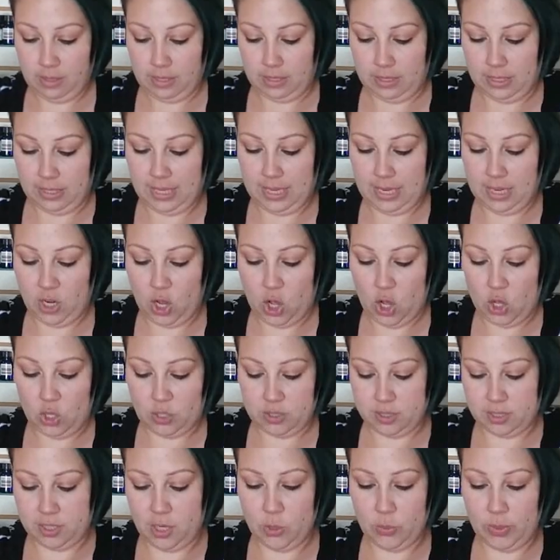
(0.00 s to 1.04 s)
And let it all
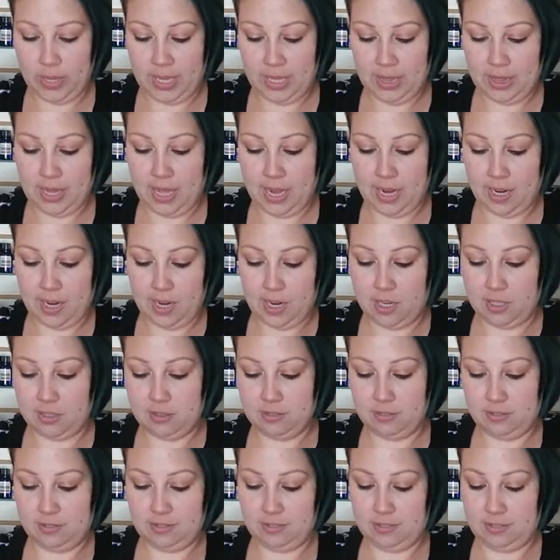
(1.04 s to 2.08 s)
soak in
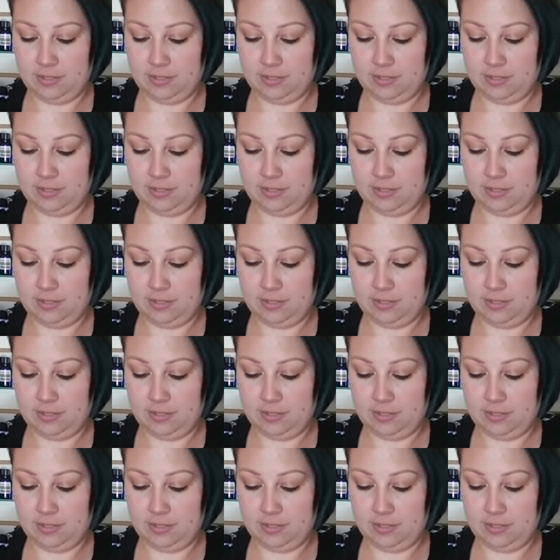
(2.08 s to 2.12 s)
there.